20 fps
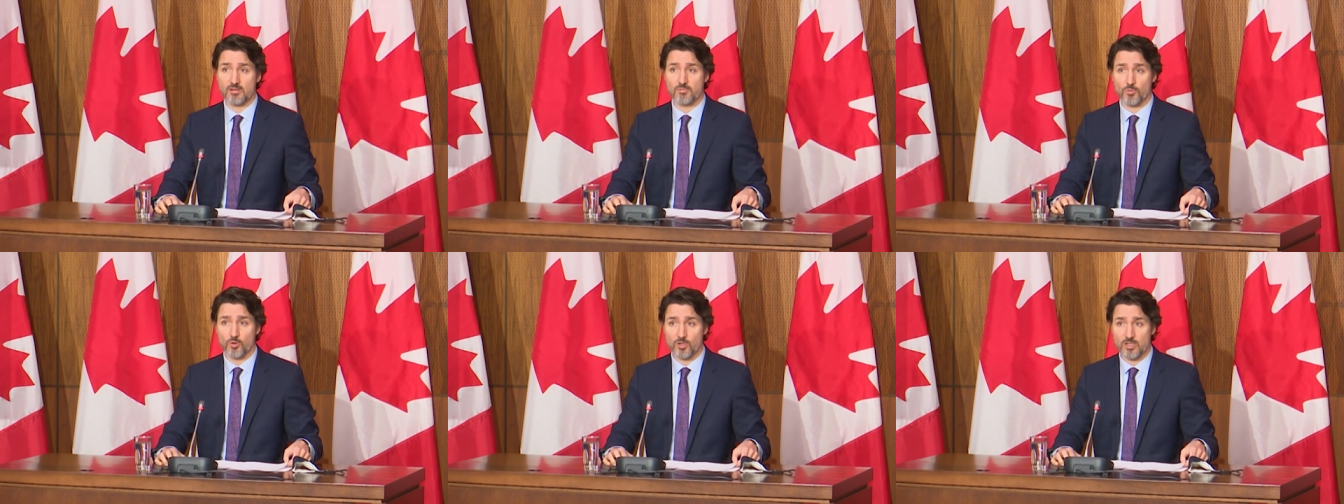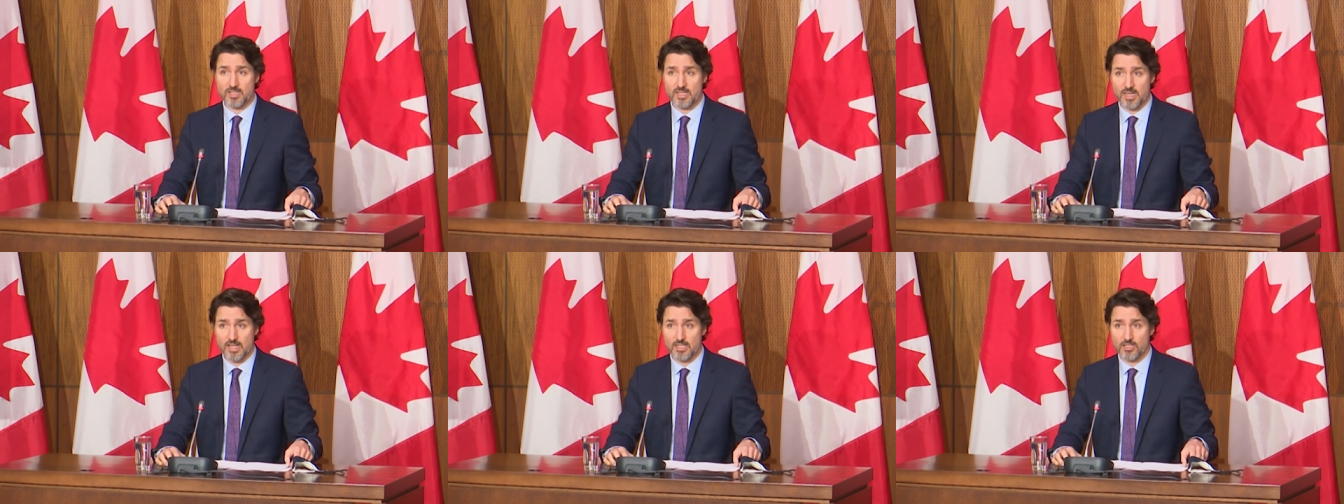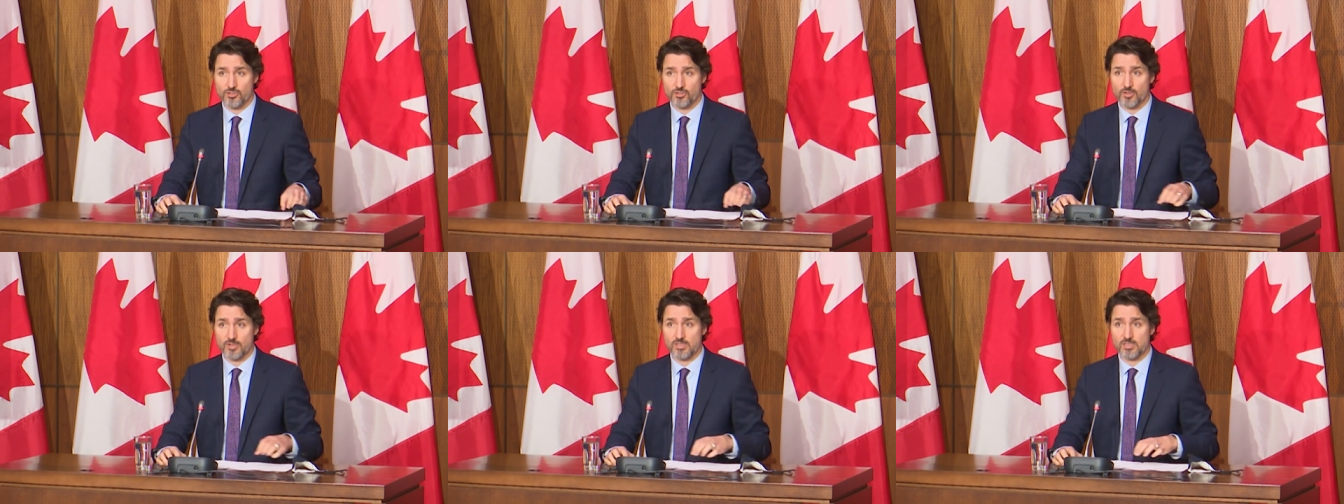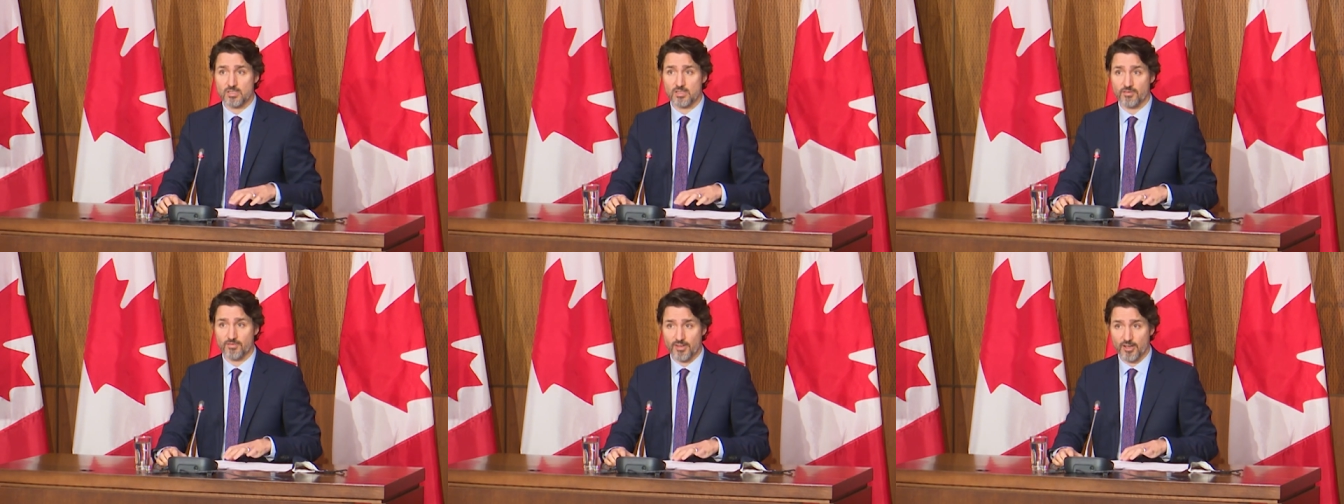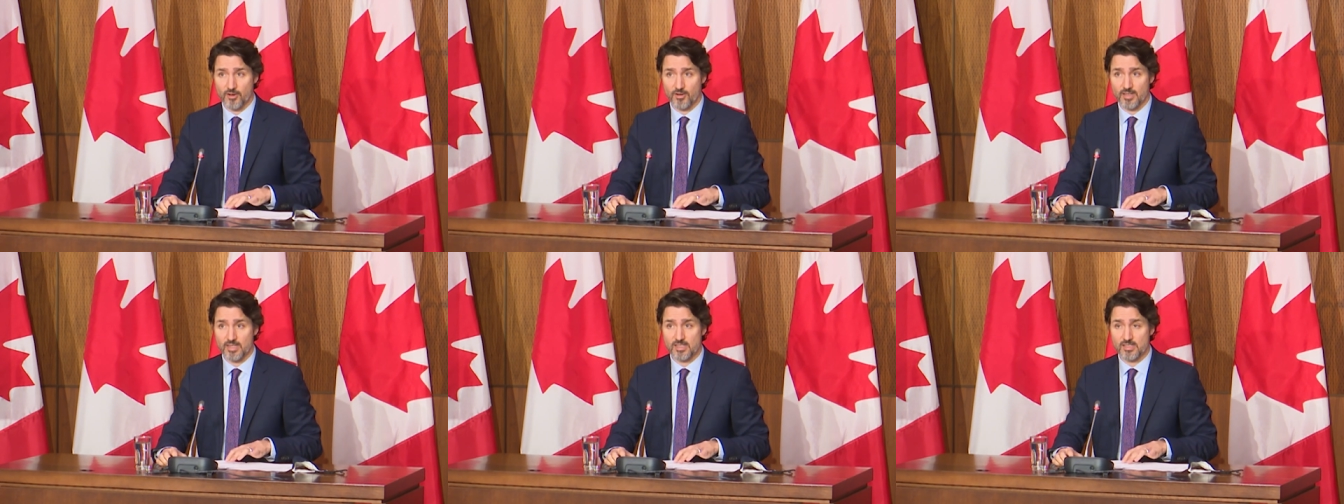and more dangerous
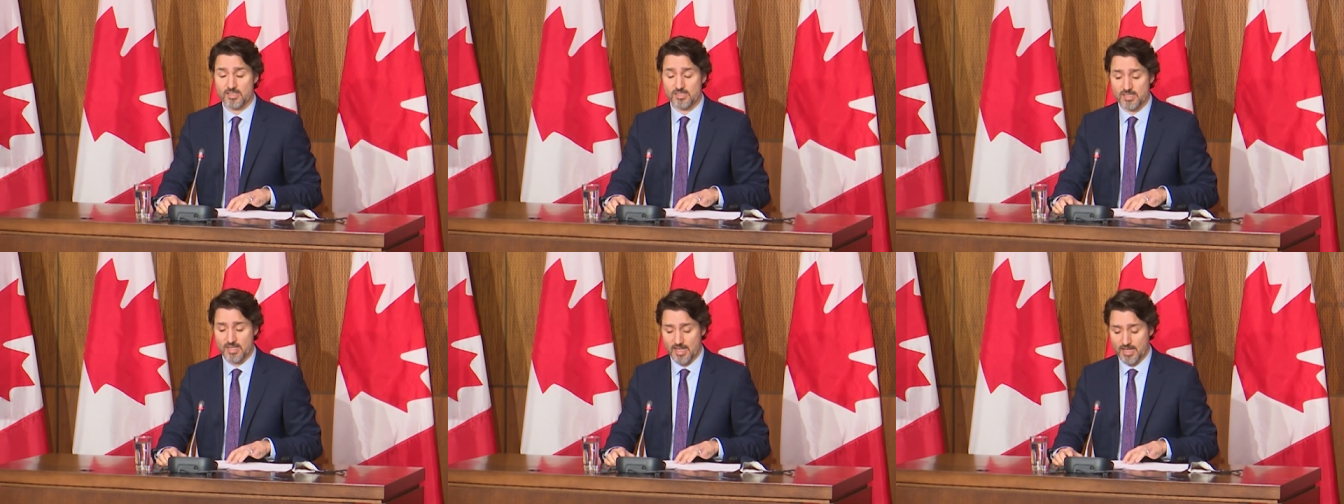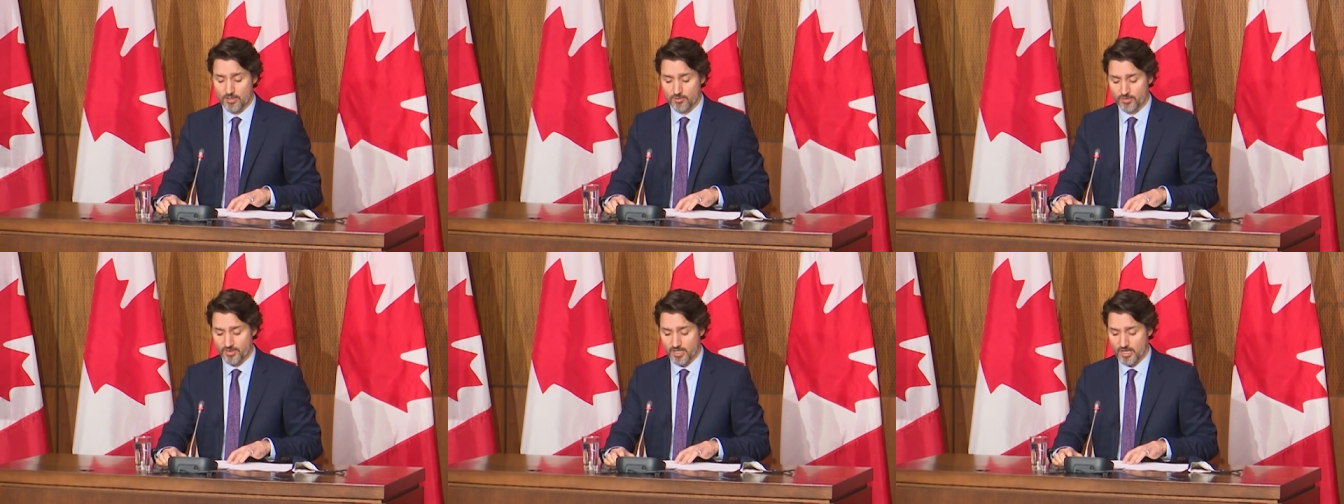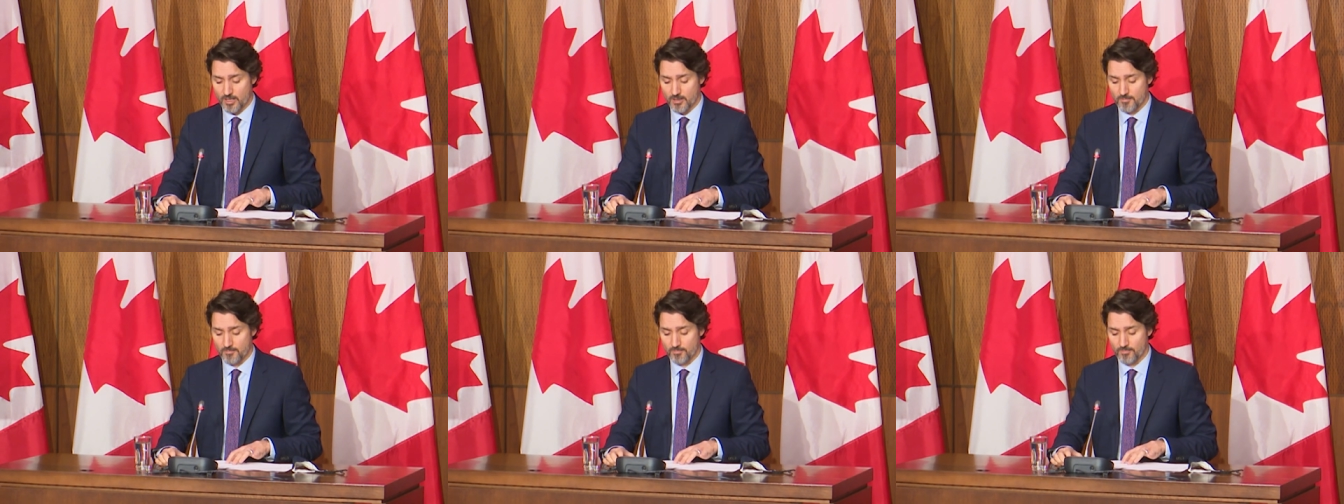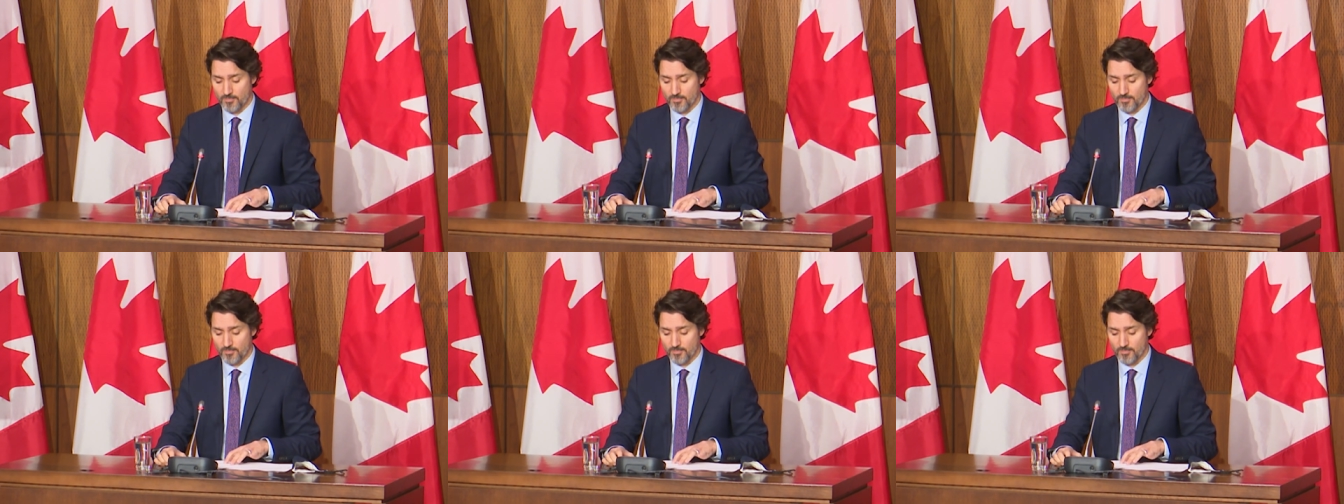variants out there.